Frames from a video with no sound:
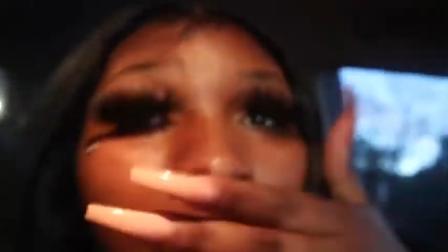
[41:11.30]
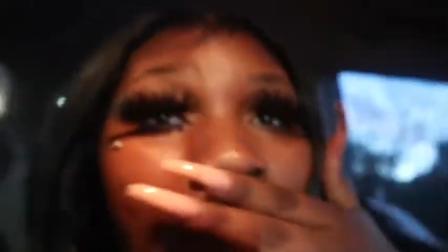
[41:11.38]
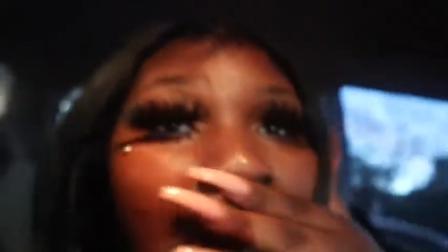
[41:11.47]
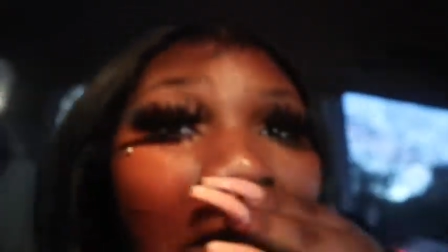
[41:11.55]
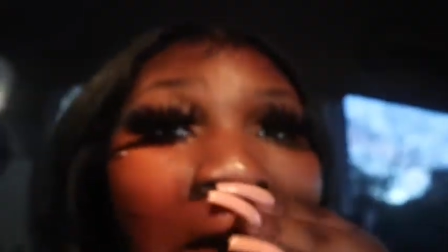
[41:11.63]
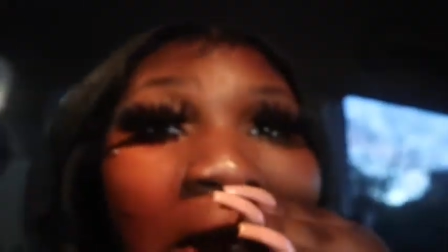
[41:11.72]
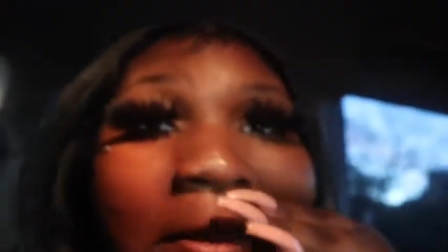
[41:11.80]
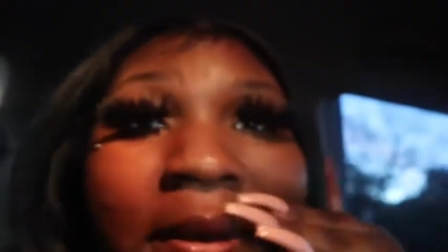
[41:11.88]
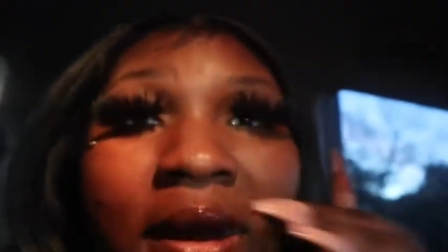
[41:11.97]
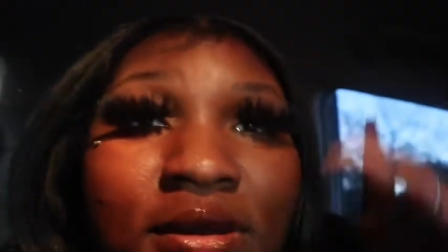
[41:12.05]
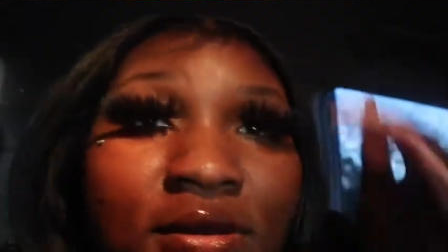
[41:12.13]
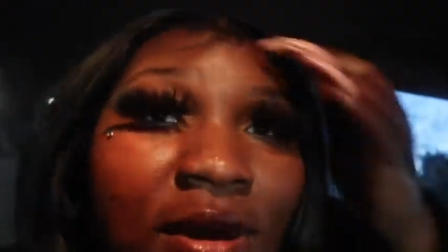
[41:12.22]
my baby
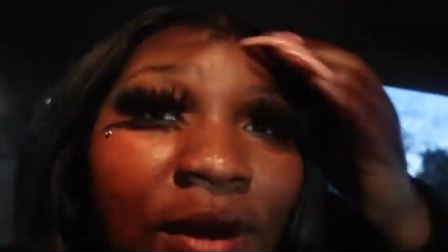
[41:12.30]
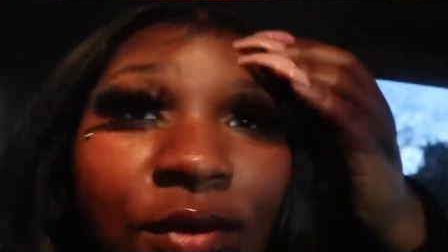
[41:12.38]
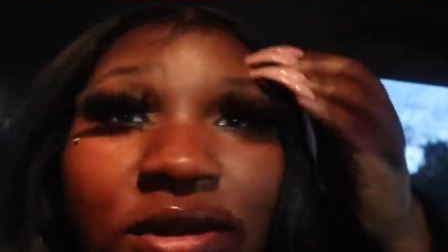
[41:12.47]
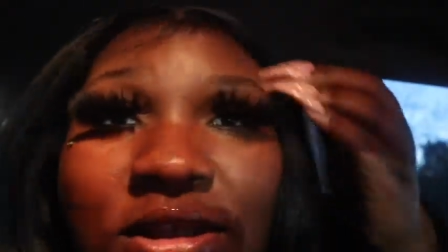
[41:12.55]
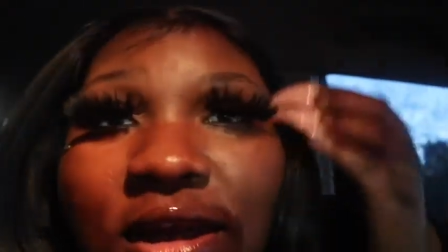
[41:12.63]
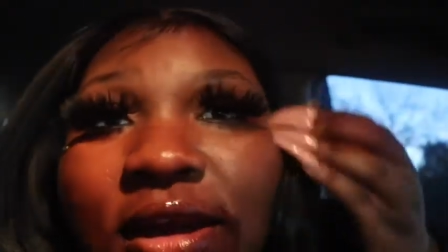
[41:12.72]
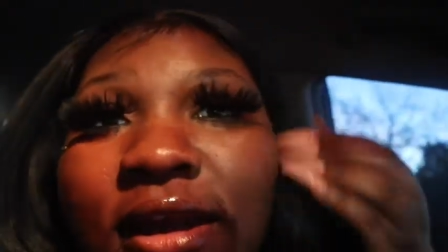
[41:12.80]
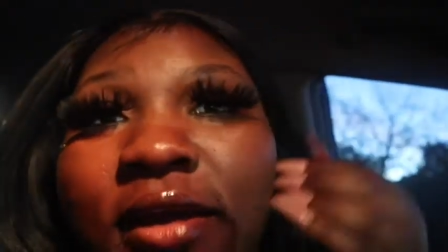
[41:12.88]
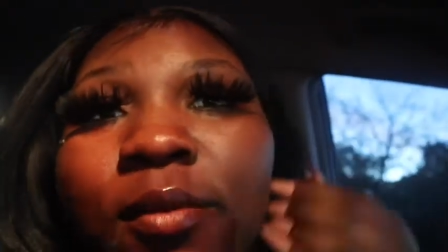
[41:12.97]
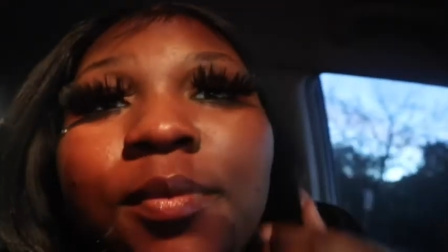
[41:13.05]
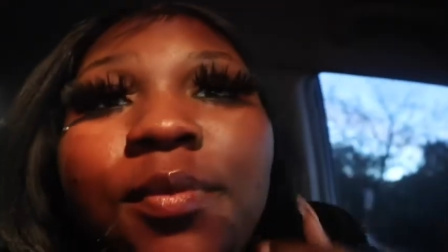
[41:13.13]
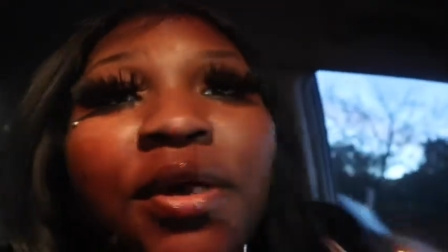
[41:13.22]
hurts and I'm gonna stay
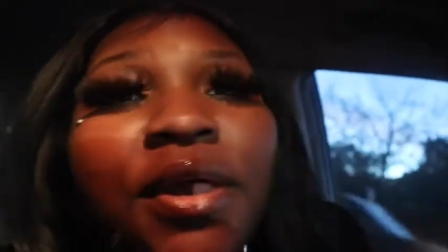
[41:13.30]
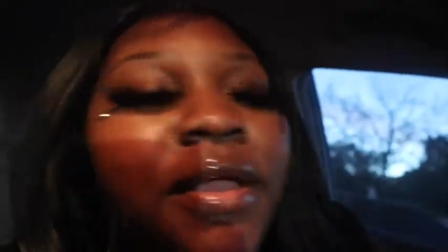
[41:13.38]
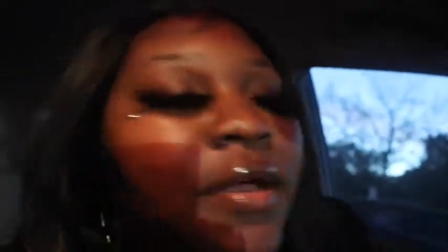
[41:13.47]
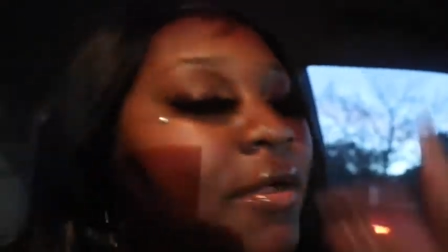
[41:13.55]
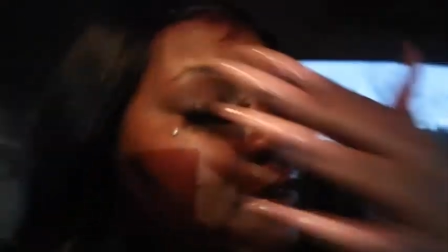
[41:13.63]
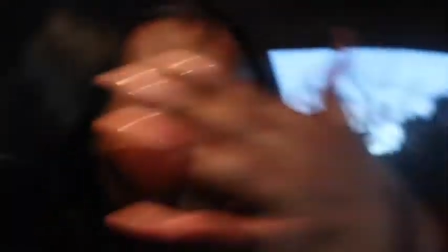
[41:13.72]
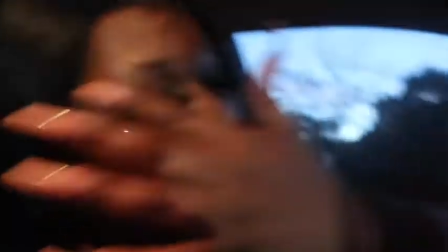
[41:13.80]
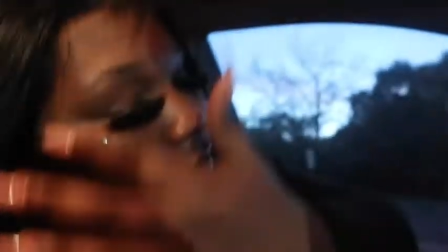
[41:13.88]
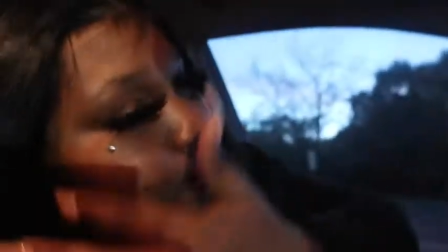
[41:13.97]
down. But um